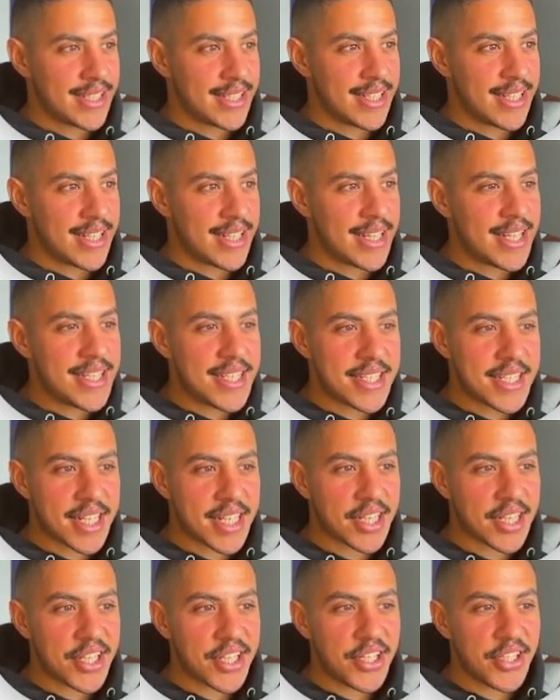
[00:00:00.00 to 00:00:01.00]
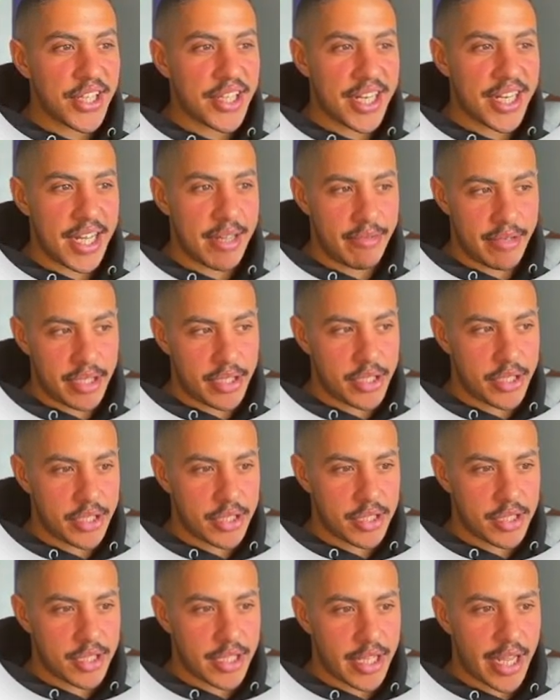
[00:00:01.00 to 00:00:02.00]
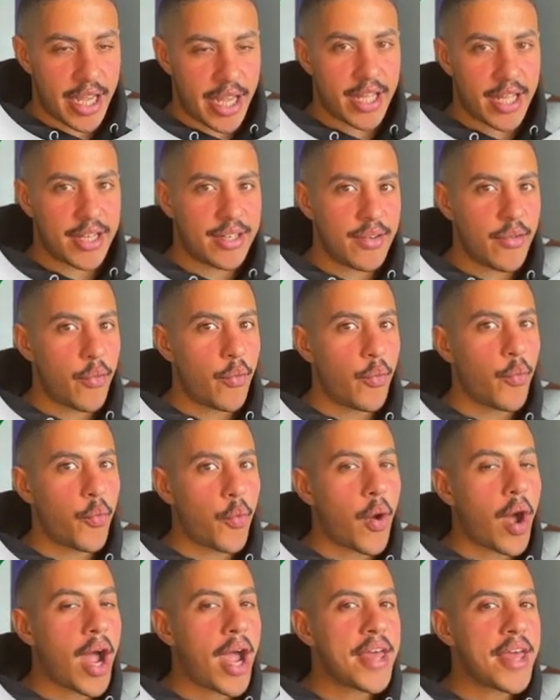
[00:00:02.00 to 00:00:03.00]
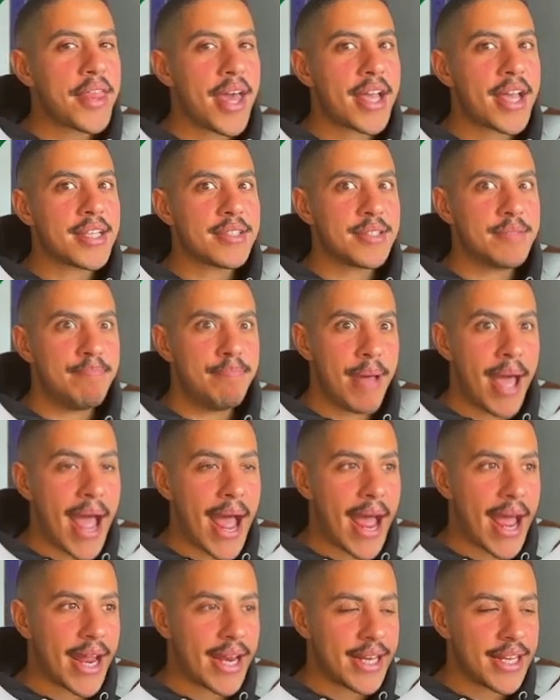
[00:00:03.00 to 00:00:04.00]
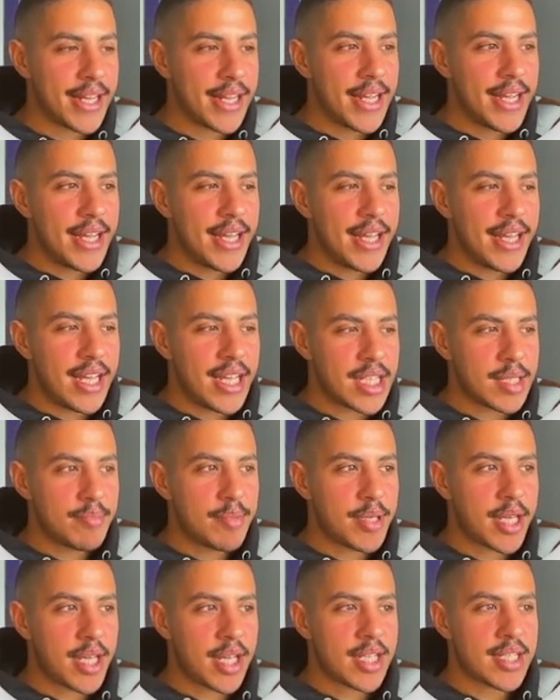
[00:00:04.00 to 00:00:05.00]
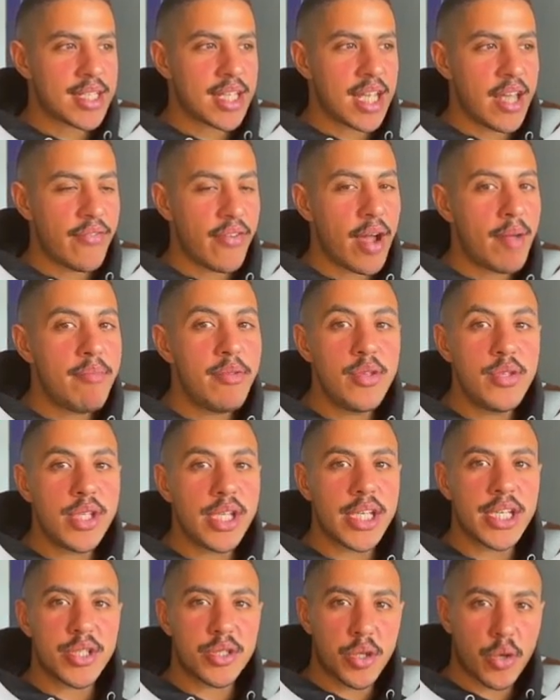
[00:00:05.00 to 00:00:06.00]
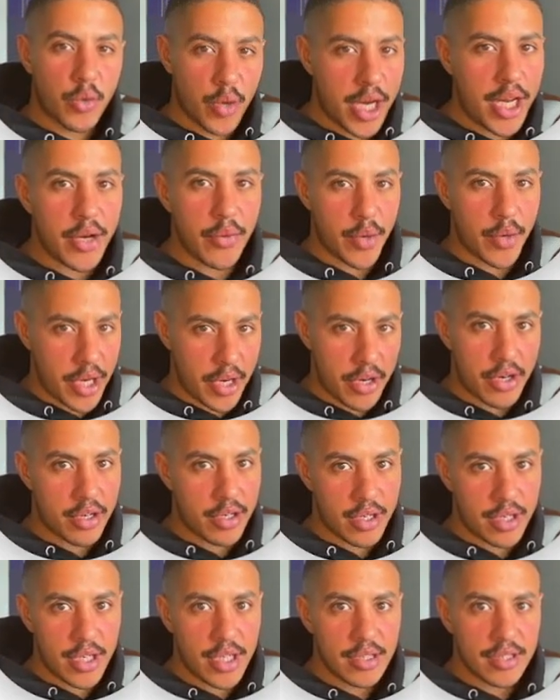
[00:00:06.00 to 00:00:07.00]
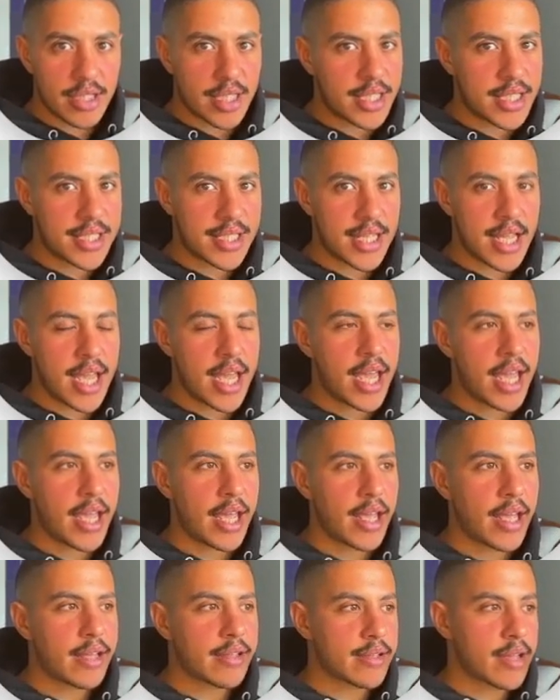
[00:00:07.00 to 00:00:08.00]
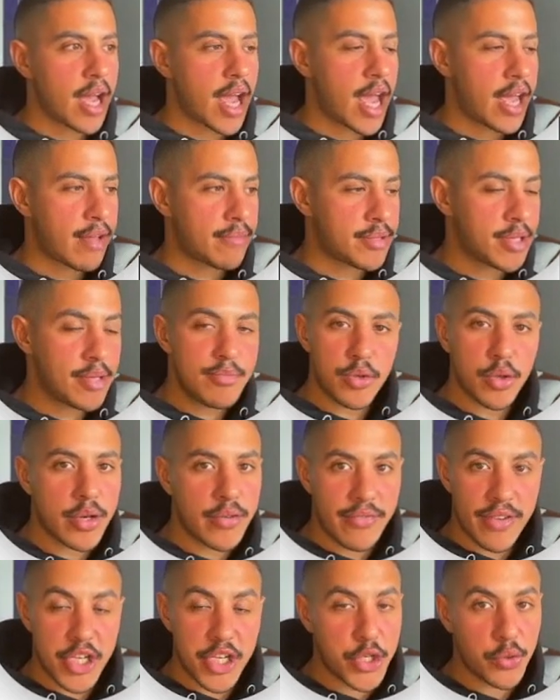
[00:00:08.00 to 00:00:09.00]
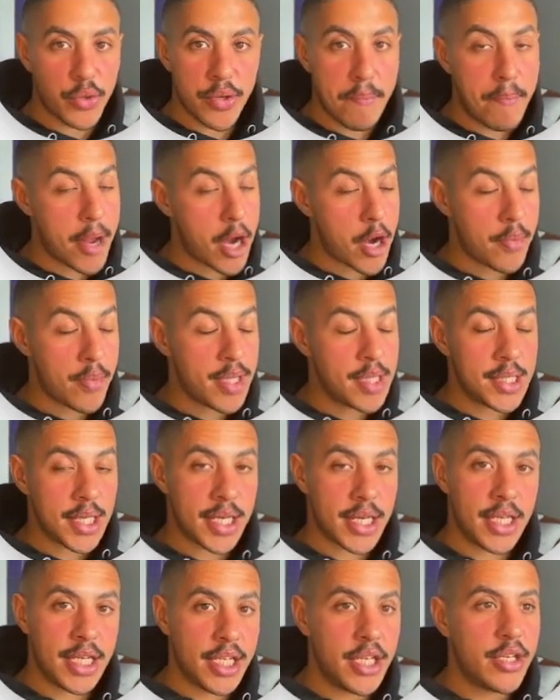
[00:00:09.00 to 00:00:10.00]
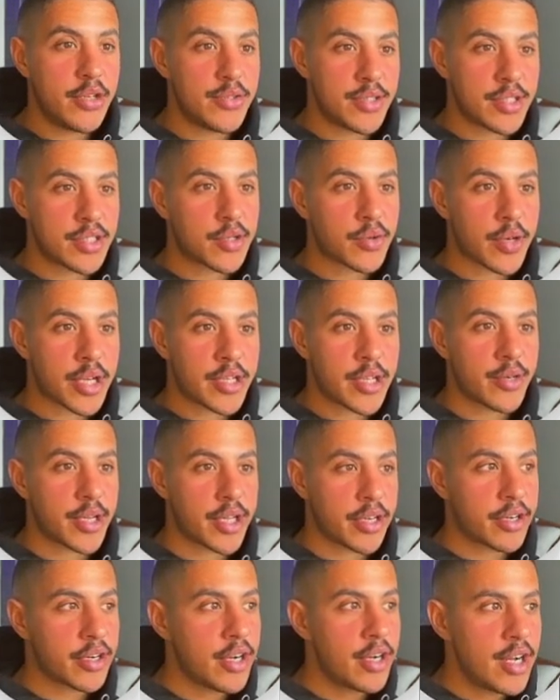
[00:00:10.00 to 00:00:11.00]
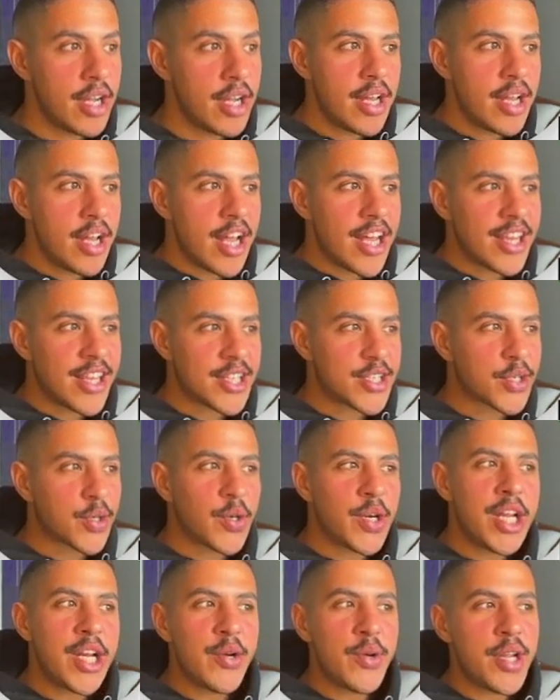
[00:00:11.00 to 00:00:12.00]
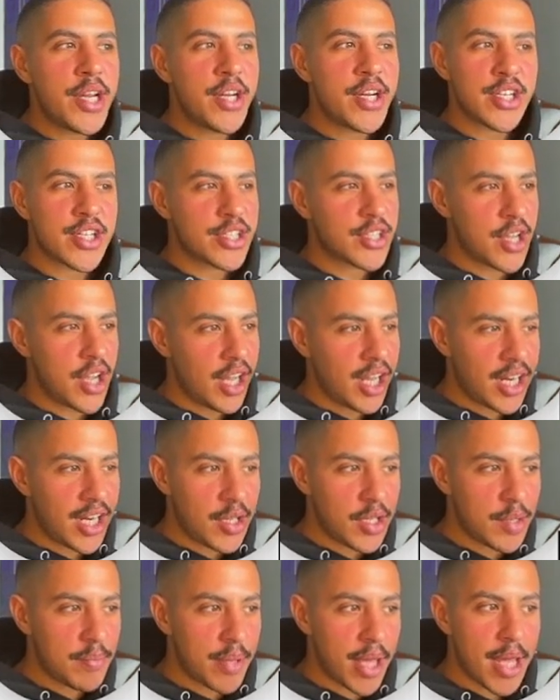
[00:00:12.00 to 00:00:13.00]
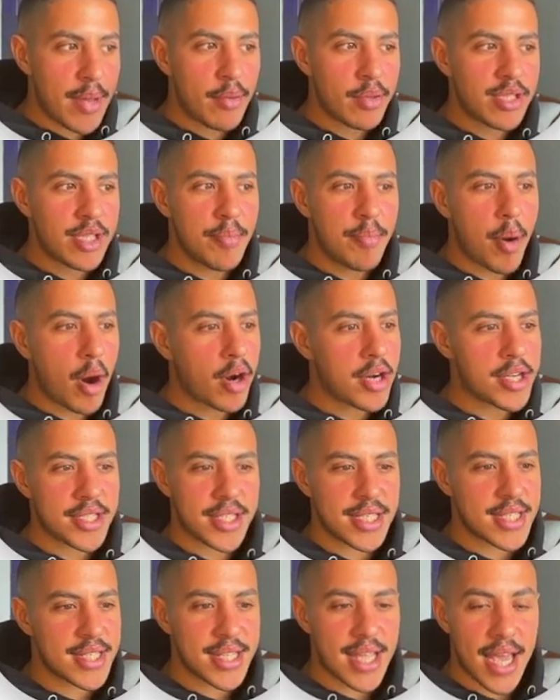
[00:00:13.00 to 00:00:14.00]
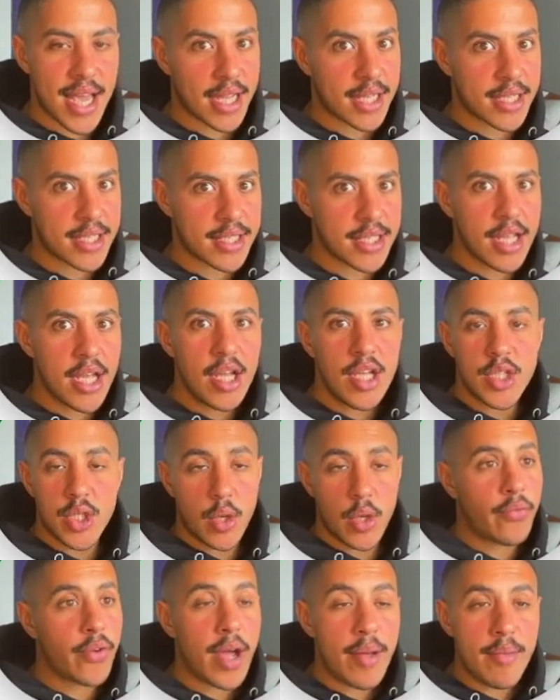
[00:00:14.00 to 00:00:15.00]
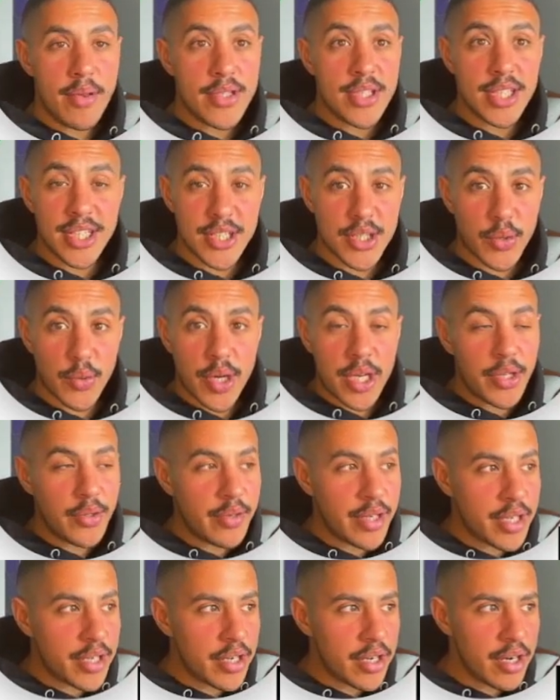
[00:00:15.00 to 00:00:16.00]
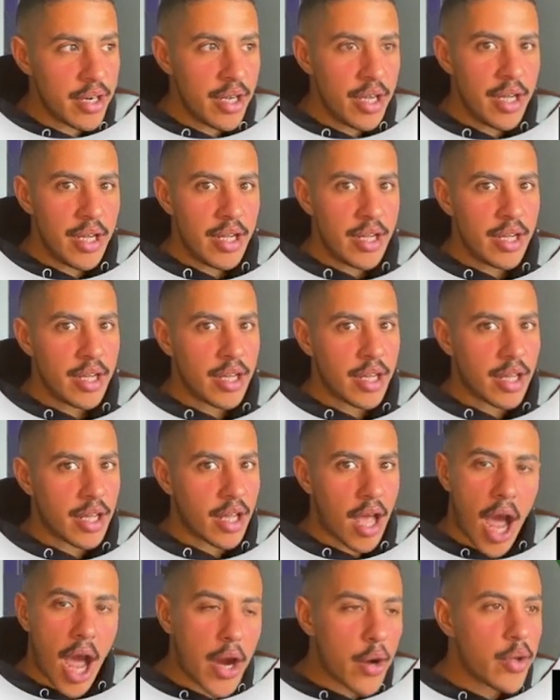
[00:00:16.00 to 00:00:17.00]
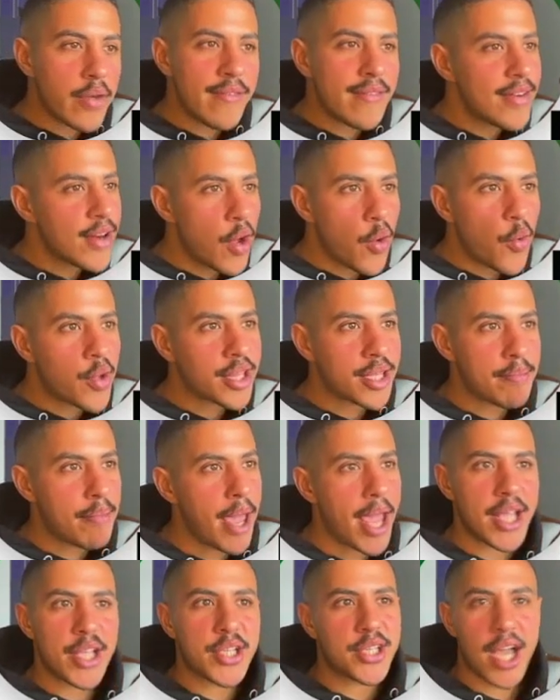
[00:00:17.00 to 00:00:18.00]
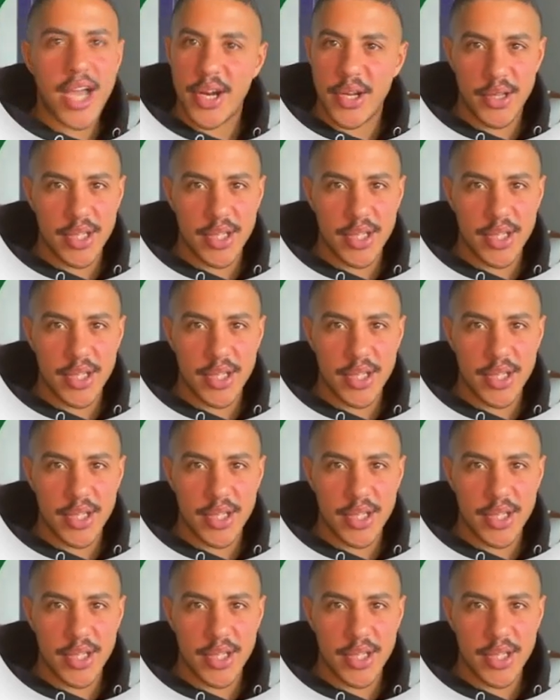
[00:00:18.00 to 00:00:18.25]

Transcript: this is clearly an image. And why that's bad is because if I'm using a screen reader, let's say I have some sort of visual impairment and I need to use a screen reader, the screen reader is not going to be able to parse this text. So if I'm using a screen reader, I don't even know what the page title